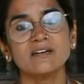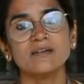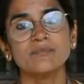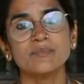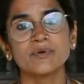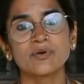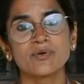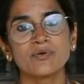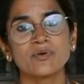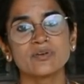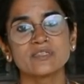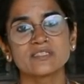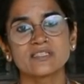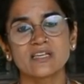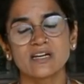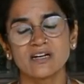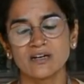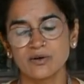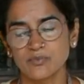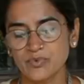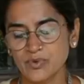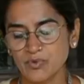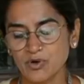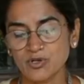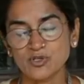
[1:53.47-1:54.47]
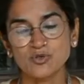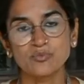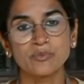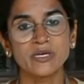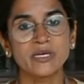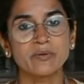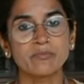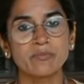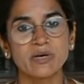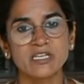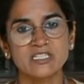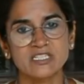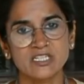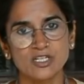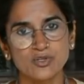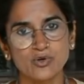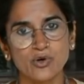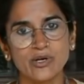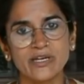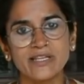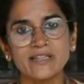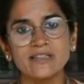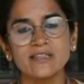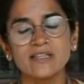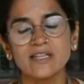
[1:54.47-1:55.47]
because we want to make mustard
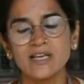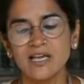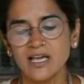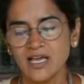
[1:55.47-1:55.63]
oil.